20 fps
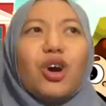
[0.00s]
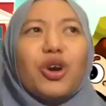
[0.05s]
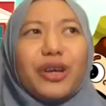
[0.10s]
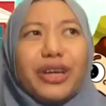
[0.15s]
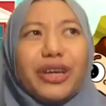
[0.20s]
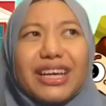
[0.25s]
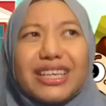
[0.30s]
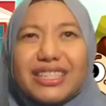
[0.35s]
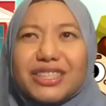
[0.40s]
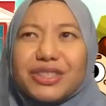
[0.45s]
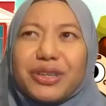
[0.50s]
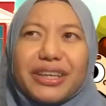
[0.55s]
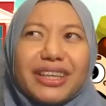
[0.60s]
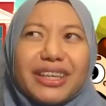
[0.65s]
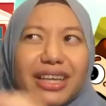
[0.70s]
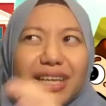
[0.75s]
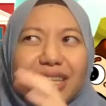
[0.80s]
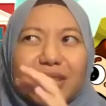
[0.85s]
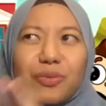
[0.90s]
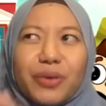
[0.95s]
orchestra. I
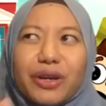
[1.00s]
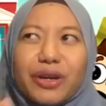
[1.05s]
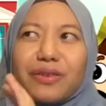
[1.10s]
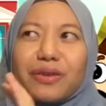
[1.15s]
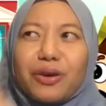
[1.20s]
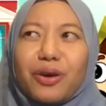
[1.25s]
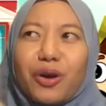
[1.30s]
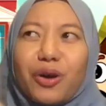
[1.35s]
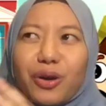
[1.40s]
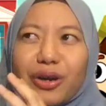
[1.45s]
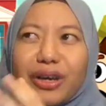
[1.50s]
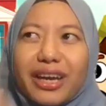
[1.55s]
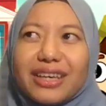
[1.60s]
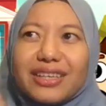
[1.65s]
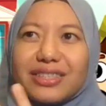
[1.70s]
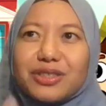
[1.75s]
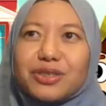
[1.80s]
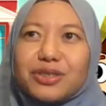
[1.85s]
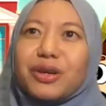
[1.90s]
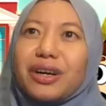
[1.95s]
think in one of the
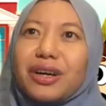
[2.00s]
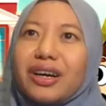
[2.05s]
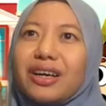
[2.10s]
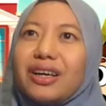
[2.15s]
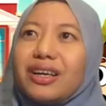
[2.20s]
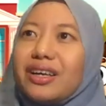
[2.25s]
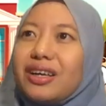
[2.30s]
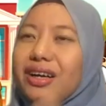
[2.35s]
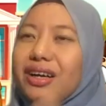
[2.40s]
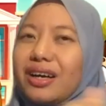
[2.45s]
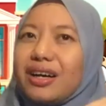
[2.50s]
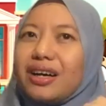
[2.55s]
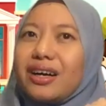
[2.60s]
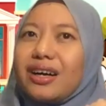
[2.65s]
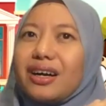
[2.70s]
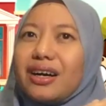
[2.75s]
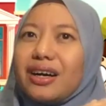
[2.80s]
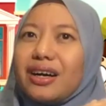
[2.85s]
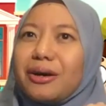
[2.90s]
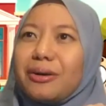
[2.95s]
orchestra
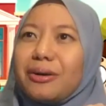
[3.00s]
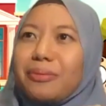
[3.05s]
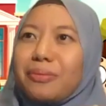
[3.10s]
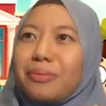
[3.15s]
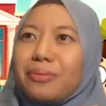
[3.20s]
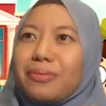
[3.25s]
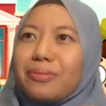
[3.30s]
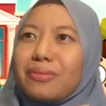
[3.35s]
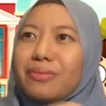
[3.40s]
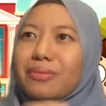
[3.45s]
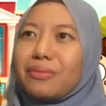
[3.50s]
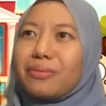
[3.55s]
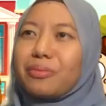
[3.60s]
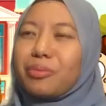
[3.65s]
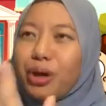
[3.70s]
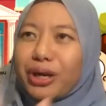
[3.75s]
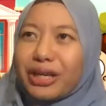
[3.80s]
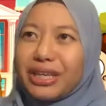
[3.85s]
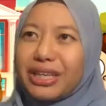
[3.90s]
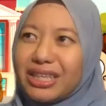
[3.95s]
um,
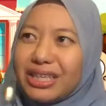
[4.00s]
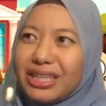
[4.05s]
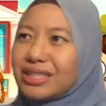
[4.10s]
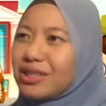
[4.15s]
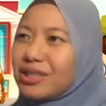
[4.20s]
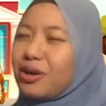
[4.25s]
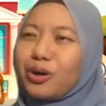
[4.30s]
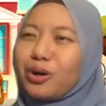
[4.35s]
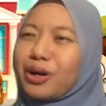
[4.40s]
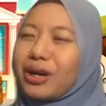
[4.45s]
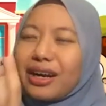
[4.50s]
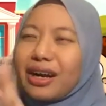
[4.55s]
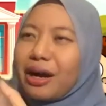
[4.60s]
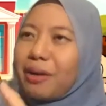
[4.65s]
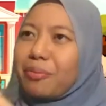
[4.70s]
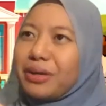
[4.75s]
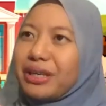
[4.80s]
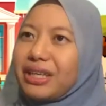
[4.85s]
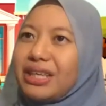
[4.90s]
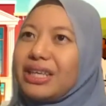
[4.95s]
bodies or
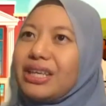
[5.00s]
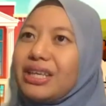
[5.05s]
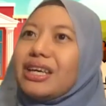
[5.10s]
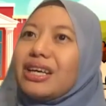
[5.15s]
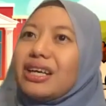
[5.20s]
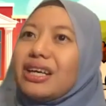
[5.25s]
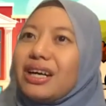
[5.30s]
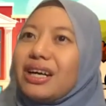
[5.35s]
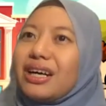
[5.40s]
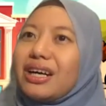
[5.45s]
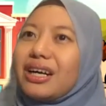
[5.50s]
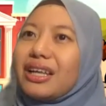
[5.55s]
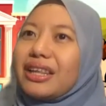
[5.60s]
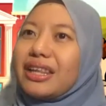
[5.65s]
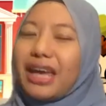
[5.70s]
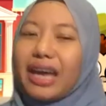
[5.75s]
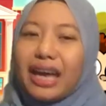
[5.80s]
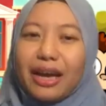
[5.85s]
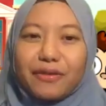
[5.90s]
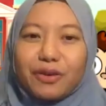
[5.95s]
company, uh,
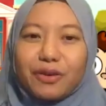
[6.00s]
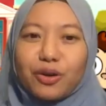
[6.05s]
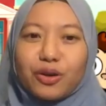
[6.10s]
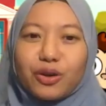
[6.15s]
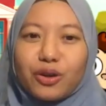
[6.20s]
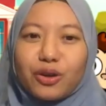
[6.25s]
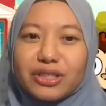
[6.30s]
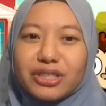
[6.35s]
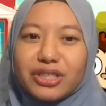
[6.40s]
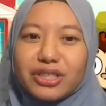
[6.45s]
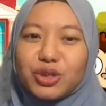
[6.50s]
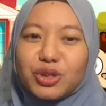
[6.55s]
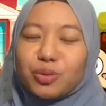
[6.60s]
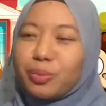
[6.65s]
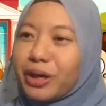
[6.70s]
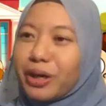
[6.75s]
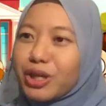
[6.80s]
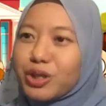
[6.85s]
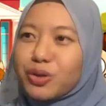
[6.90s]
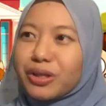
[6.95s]
they have an audiologist to
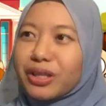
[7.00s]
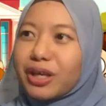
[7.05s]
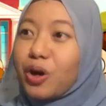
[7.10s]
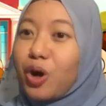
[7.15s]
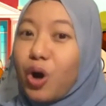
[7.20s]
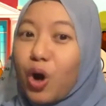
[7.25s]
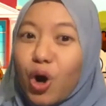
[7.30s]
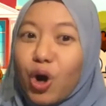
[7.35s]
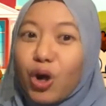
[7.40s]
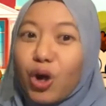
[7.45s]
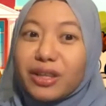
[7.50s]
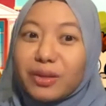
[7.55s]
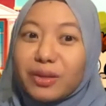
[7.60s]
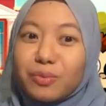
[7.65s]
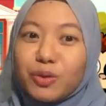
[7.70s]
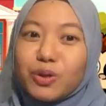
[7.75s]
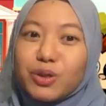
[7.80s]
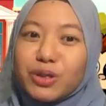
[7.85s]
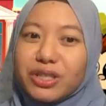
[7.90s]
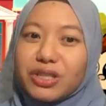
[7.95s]
make sure that all the
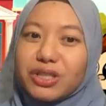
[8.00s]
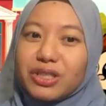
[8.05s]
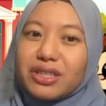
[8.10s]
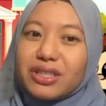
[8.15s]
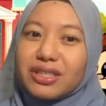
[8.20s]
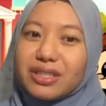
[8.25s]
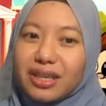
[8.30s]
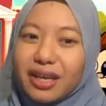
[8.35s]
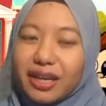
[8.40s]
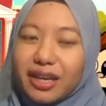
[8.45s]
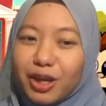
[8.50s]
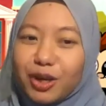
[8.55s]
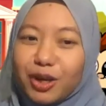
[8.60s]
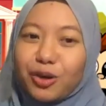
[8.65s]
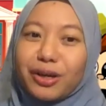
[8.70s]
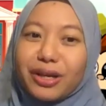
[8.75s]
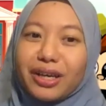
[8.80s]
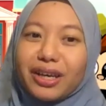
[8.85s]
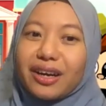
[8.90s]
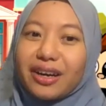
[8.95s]
musicians
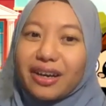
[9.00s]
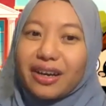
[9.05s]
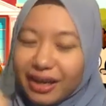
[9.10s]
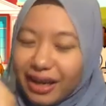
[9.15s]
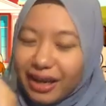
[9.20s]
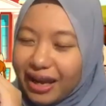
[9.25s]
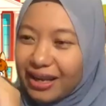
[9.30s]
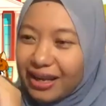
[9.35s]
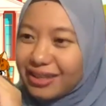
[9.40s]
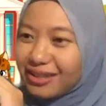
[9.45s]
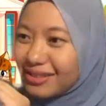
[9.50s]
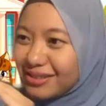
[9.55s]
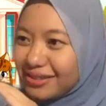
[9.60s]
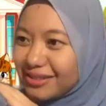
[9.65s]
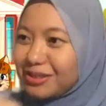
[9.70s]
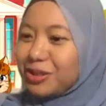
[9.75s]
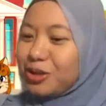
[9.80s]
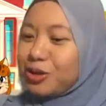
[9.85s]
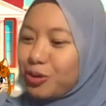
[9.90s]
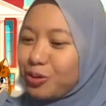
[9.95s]
hearing are at
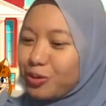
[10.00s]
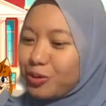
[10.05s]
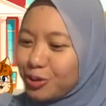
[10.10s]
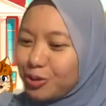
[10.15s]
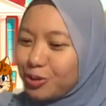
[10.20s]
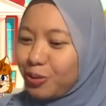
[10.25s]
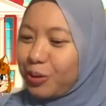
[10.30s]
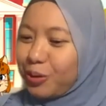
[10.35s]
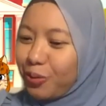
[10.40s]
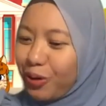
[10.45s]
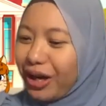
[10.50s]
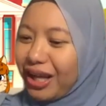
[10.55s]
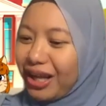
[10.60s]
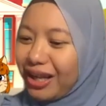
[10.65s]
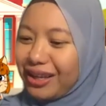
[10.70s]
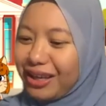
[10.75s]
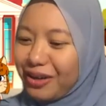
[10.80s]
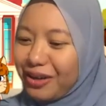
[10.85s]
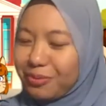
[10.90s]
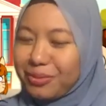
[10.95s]
you know doing
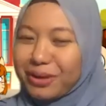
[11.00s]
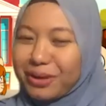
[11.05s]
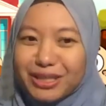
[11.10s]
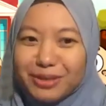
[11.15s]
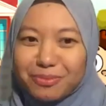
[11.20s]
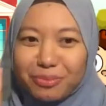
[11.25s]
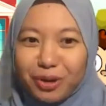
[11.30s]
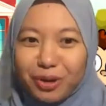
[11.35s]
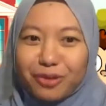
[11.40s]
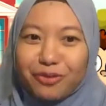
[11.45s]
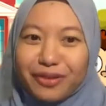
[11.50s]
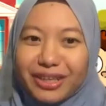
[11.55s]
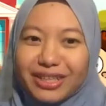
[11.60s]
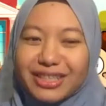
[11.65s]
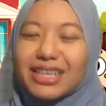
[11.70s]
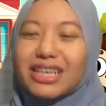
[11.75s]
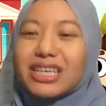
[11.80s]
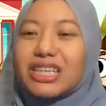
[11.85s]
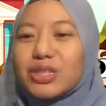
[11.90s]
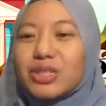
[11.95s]
well everybody's perfect
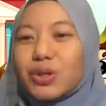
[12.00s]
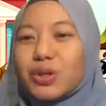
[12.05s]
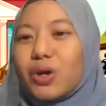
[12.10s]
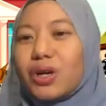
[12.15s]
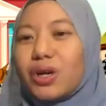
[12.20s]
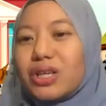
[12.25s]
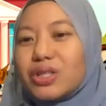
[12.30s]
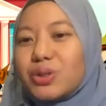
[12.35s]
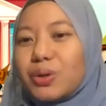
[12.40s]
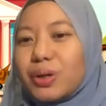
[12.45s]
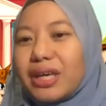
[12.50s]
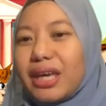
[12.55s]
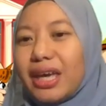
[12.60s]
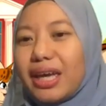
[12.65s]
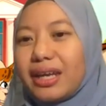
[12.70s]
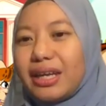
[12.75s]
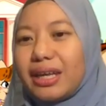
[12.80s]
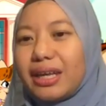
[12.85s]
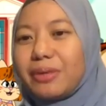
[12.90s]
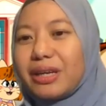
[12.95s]
so so
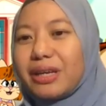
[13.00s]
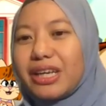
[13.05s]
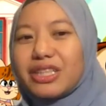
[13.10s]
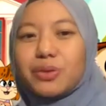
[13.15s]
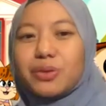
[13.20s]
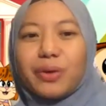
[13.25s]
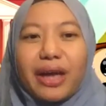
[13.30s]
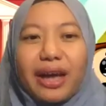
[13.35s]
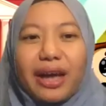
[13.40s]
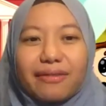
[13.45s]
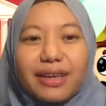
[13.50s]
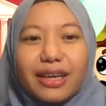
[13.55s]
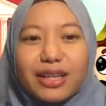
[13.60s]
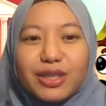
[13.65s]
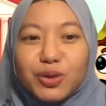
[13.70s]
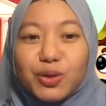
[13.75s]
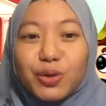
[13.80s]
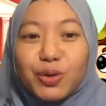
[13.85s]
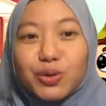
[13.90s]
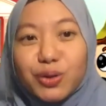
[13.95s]
again in malaysia we have yet
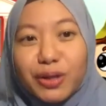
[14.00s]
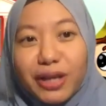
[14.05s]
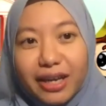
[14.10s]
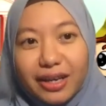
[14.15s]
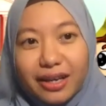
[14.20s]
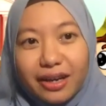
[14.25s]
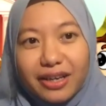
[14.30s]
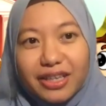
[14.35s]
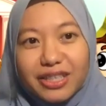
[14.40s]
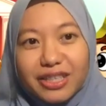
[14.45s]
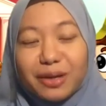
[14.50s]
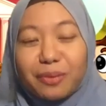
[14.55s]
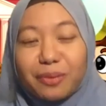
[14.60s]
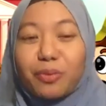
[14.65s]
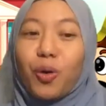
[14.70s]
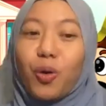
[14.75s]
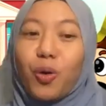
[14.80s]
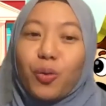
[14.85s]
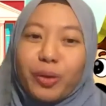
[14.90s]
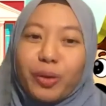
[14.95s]
to go in that direction
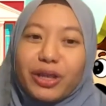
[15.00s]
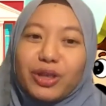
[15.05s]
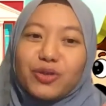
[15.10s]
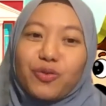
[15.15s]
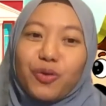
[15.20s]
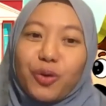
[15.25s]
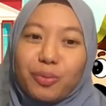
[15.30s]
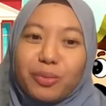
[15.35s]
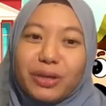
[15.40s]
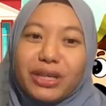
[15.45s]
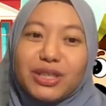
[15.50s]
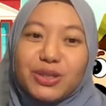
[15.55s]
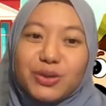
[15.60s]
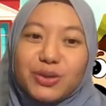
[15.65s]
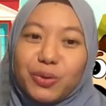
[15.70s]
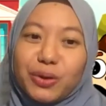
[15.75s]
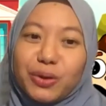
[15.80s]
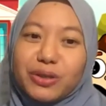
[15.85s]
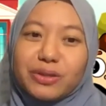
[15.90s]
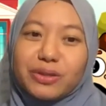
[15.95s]
i'm hoping for me to
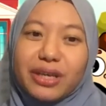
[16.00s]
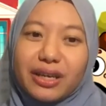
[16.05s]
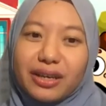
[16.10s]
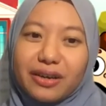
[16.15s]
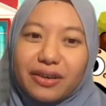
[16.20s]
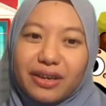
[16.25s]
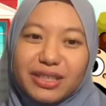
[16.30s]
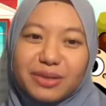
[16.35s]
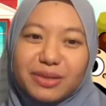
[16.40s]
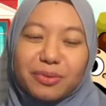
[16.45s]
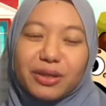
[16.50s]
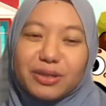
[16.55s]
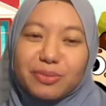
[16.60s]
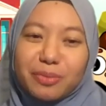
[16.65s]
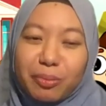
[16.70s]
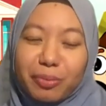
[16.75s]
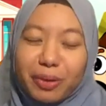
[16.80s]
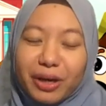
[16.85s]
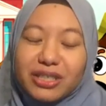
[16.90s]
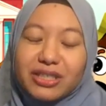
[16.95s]
go into that direction because
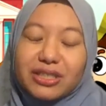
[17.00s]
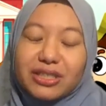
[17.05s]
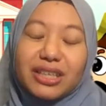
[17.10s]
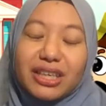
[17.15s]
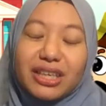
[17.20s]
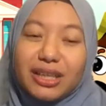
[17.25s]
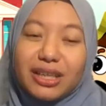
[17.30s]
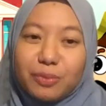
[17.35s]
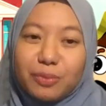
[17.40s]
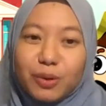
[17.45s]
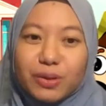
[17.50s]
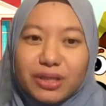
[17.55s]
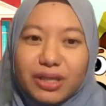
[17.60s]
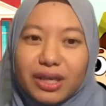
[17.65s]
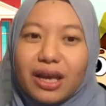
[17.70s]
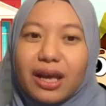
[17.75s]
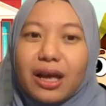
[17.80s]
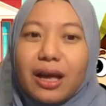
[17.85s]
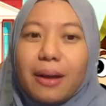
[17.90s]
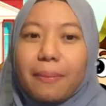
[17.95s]
my passion in
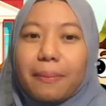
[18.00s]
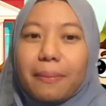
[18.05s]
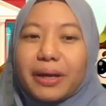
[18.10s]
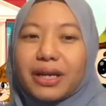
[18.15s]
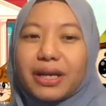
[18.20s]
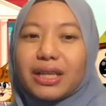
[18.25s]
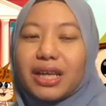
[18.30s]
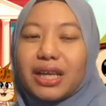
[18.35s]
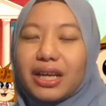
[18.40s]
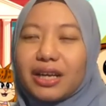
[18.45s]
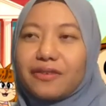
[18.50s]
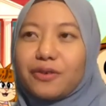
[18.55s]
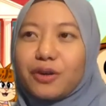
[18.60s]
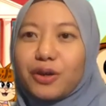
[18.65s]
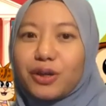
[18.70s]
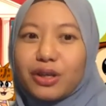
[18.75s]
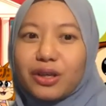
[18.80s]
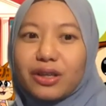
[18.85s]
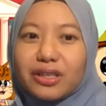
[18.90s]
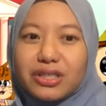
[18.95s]
music but a lot of
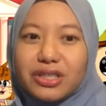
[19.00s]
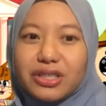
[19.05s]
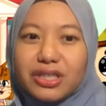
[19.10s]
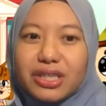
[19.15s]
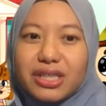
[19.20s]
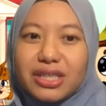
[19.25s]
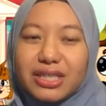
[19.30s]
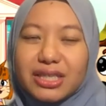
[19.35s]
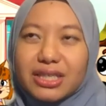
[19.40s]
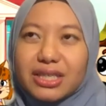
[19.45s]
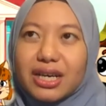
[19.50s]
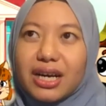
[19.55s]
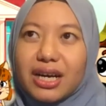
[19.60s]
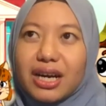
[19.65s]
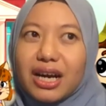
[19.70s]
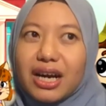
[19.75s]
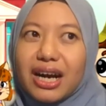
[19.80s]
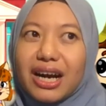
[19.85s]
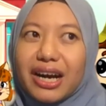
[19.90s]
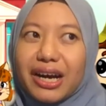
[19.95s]
audiologists
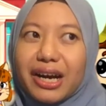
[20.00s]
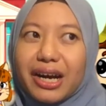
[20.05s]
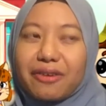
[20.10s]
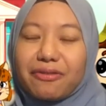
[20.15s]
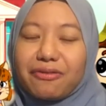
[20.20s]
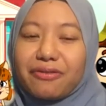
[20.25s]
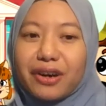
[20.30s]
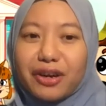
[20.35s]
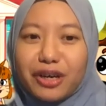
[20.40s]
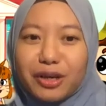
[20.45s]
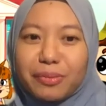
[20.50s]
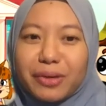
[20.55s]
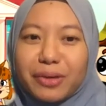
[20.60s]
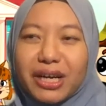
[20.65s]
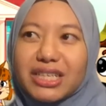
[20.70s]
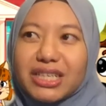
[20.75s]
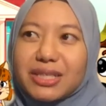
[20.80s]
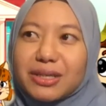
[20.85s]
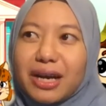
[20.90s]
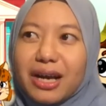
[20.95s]
uh, are very
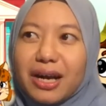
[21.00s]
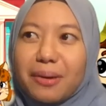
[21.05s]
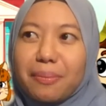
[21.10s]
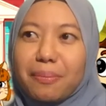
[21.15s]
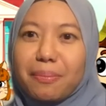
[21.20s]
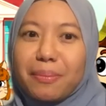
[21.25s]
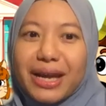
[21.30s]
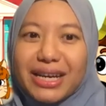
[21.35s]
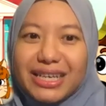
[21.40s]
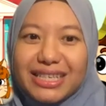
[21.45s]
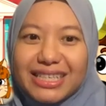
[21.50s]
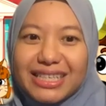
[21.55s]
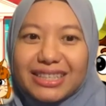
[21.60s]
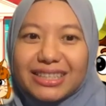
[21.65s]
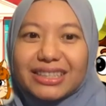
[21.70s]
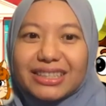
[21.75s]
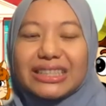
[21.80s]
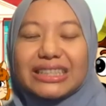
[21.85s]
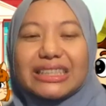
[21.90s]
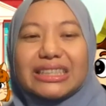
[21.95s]
much uh,
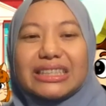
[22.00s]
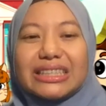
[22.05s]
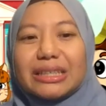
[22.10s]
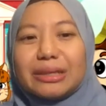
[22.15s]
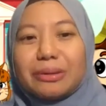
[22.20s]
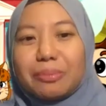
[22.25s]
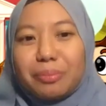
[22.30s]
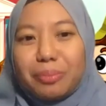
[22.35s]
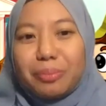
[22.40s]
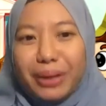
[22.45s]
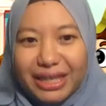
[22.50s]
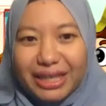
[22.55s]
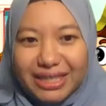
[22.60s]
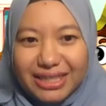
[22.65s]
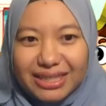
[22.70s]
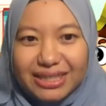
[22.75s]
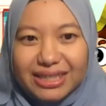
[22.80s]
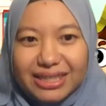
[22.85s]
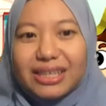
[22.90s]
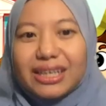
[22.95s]
medical
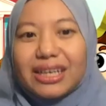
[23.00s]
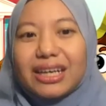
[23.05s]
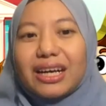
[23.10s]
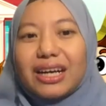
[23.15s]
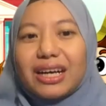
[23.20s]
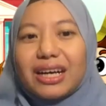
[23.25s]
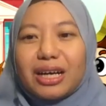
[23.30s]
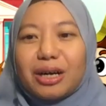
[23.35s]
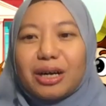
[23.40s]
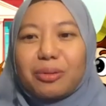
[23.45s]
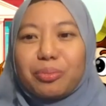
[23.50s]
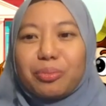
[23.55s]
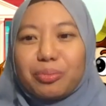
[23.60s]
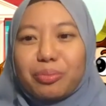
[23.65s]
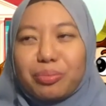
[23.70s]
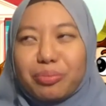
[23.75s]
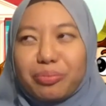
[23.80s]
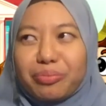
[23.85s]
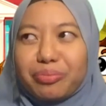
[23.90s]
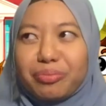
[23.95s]
based um,
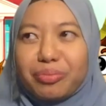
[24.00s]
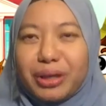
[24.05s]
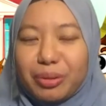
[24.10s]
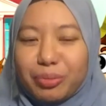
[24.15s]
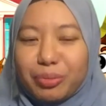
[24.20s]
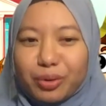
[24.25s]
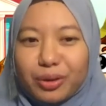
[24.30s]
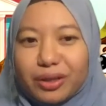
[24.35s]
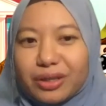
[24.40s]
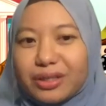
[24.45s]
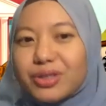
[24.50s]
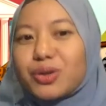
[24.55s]
people.